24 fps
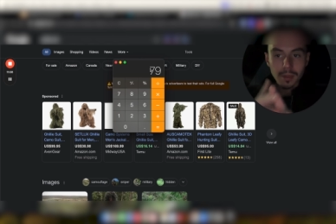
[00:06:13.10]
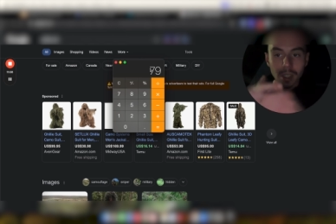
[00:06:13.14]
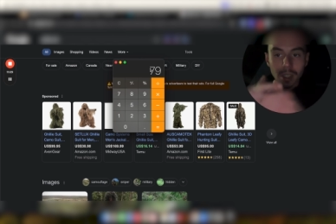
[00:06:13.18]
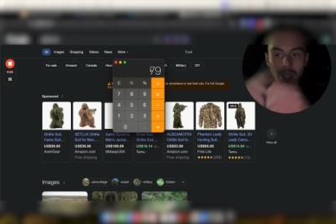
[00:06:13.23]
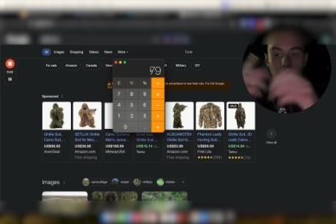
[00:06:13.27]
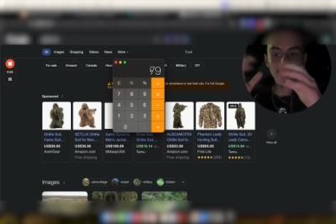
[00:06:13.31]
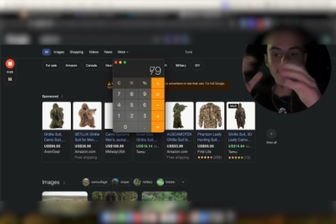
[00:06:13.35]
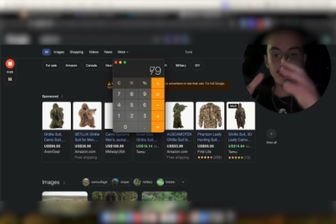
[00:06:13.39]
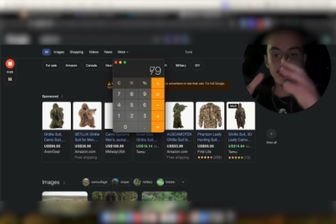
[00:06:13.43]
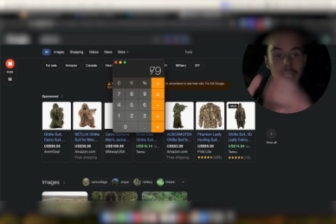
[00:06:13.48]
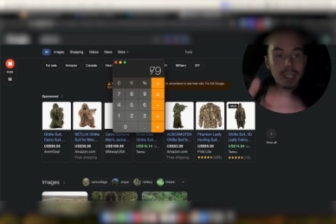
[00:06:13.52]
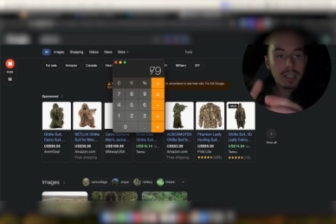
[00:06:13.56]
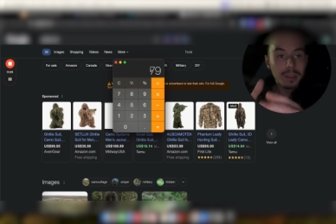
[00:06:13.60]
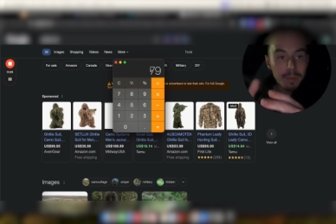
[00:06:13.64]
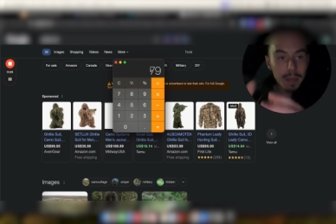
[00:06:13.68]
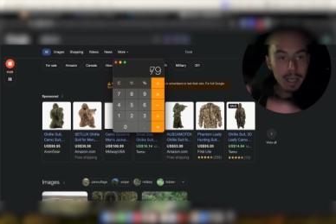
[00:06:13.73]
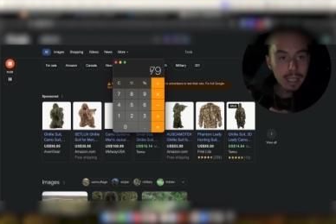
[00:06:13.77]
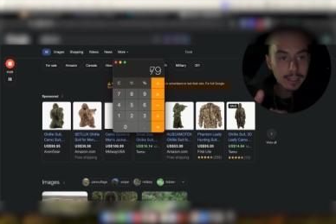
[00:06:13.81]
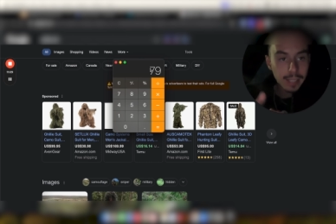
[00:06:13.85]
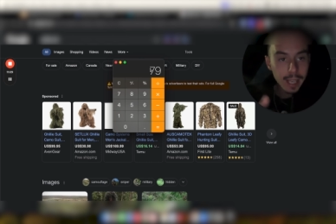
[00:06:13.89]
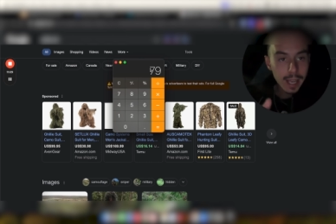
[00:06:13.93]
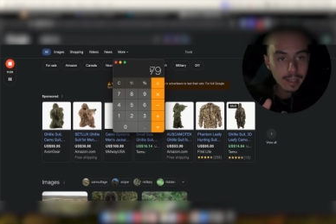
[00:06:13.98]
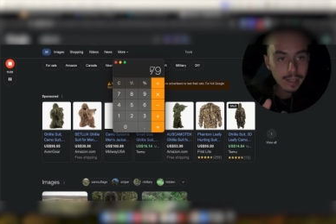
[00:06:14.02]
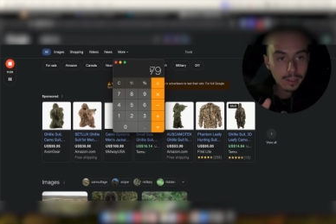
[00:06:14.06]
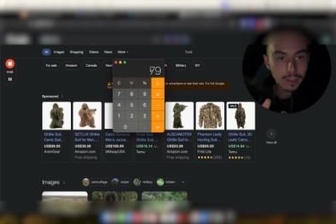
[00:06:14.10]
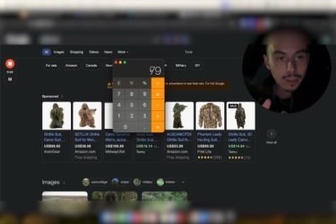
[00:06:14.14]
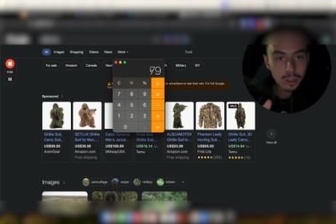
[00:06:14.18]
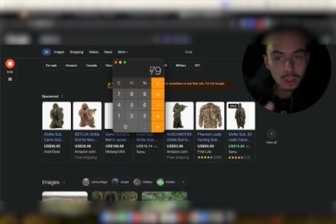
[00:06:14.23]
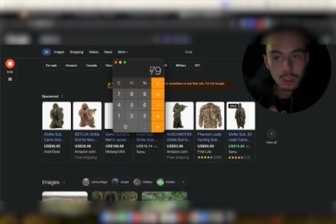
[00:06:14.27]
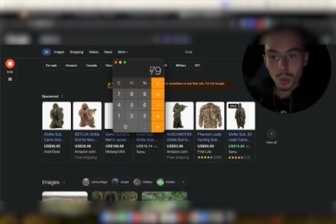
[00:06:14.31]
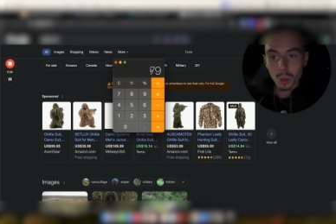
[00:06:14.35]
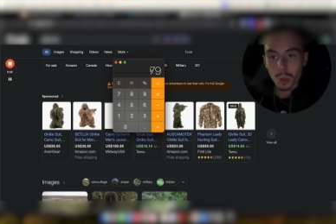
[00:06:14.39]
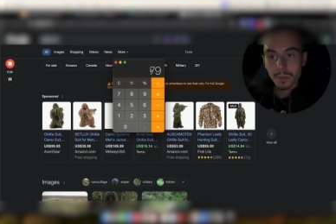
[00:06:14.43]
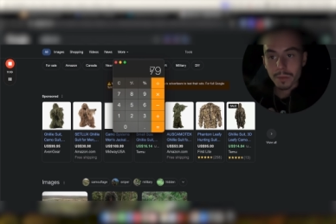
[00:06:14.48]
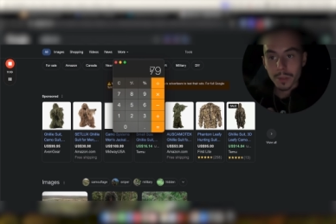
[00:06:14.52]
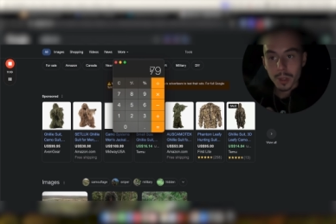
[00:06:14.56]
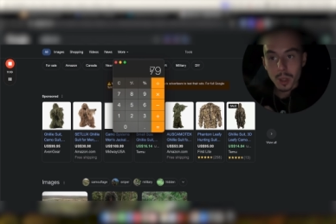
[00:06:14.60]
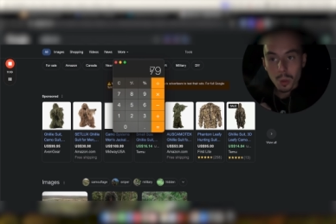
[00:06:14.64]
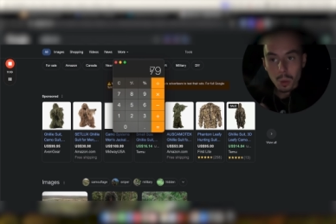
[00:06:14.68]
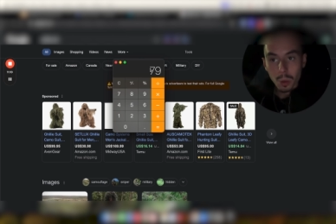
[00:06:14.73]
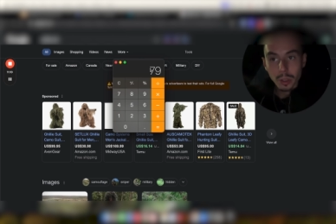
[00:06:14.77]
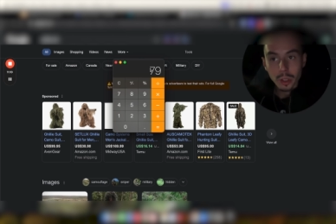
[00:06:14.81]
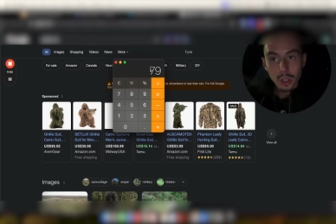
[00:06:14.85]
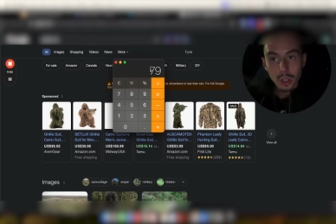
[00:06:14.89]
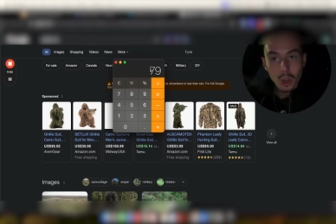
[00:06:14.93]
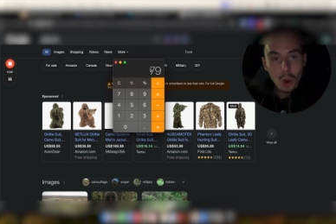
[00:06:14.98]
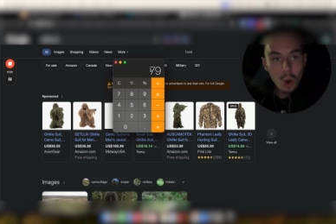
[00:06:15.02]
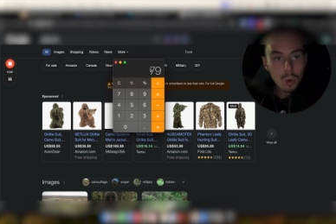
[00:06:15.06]
And this makes sense. So if you were
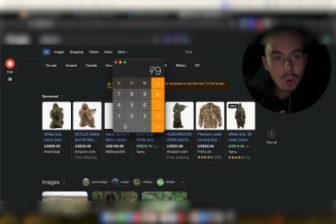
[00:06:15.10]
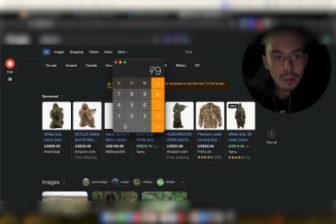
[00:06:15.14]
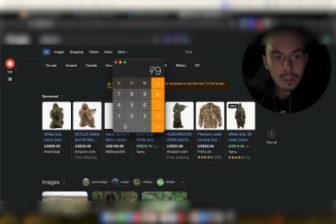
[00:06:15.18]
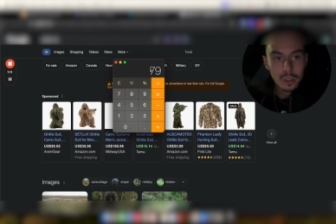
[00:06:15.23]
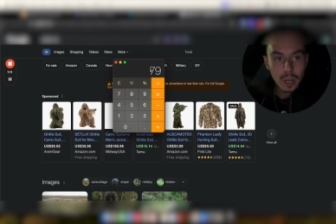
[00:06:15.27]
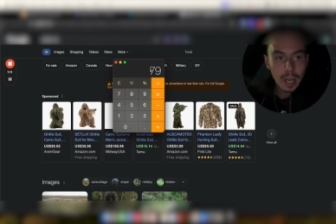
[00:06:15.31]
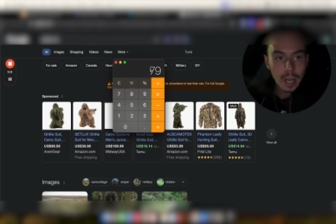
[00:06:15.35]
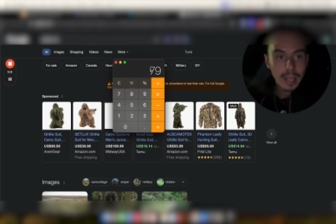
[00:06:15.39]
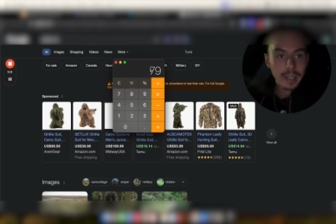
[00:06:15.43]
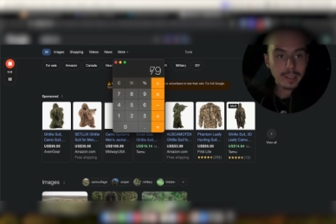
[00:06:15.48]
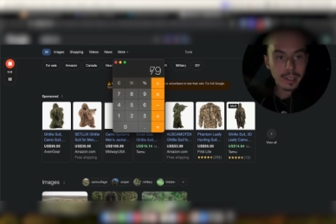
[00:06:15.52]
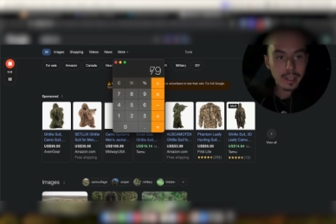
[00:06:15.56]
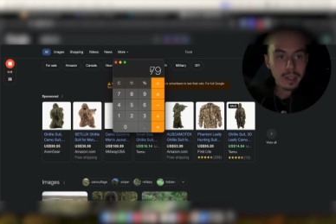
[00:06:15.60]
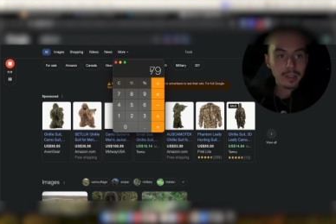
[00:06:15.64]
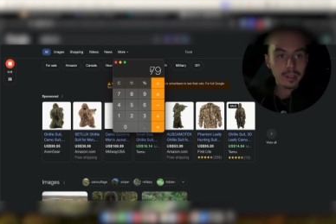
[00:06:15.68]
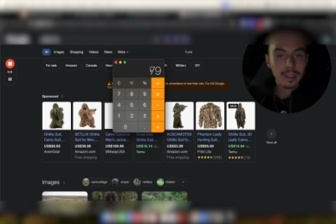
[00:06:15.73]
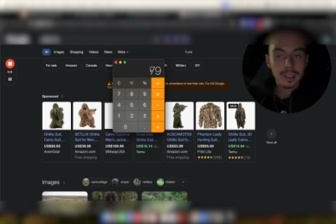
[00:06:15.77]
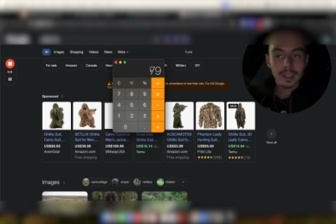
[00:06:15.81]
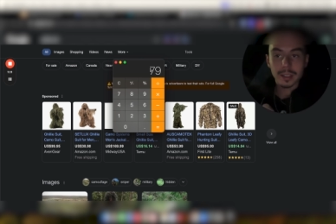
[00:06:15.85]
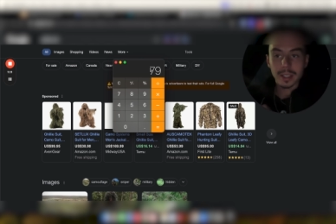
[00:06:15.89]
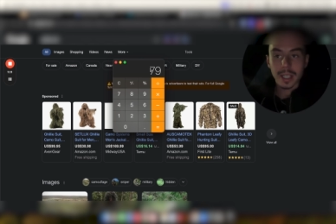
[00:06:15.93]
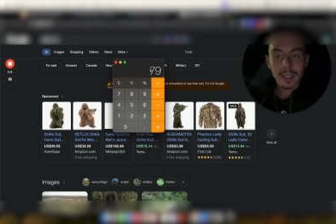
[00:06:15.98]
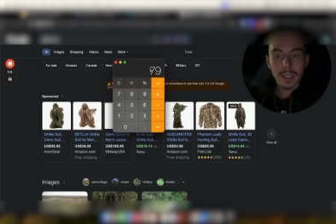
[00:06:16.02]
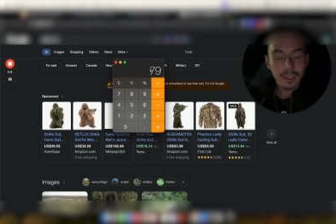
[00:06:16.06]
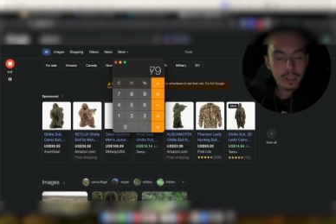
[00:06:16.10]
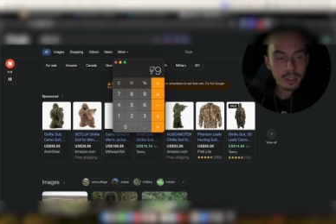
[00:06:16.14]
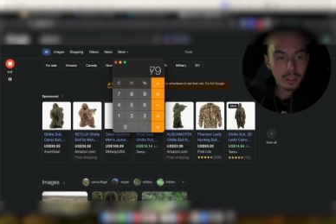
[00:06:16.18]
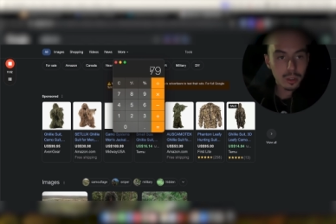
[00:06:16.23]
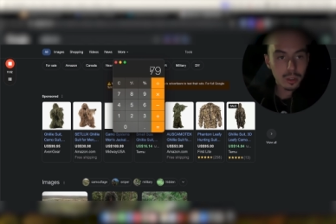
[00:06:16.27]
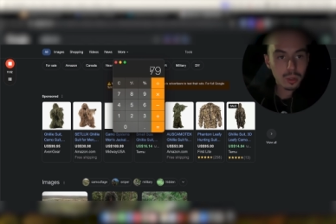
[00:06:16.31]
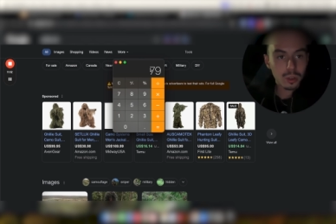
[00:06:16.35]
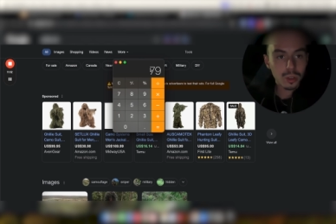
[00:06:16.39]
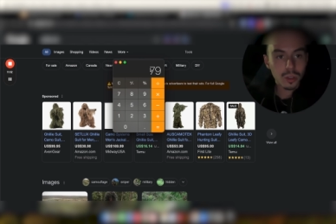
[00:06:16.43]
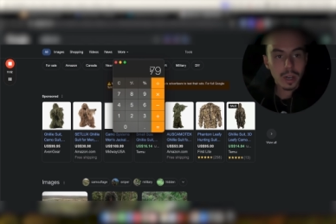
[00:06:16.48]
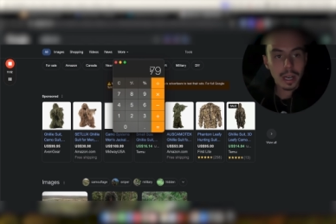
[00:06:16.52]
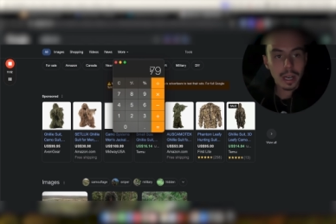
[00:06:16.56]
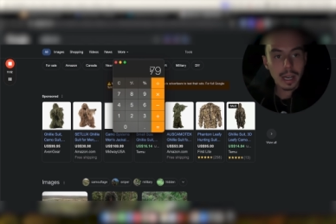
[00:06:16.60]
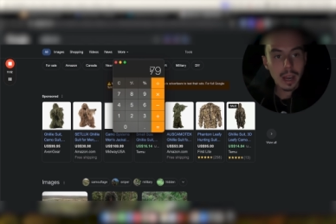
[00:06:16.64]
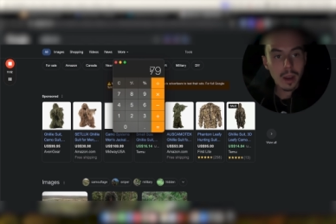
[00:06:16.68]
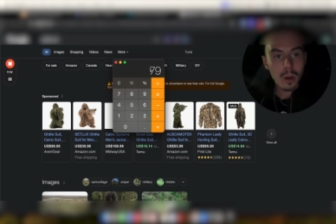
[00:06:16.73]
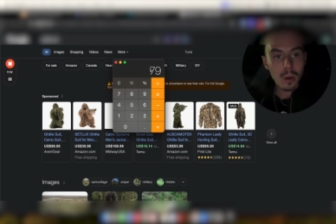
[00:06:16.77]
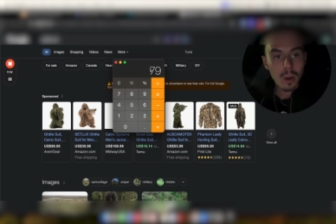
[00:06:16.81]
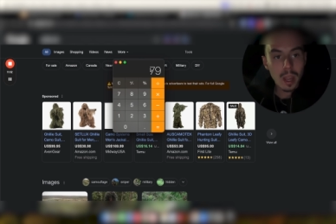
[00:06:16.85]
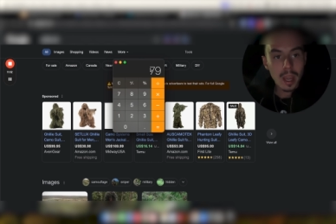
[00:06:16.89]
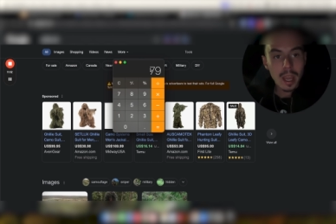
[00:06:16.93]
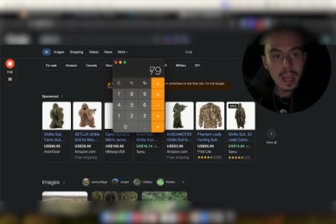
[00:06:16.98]
to go and try to sell these ghillie suits right now,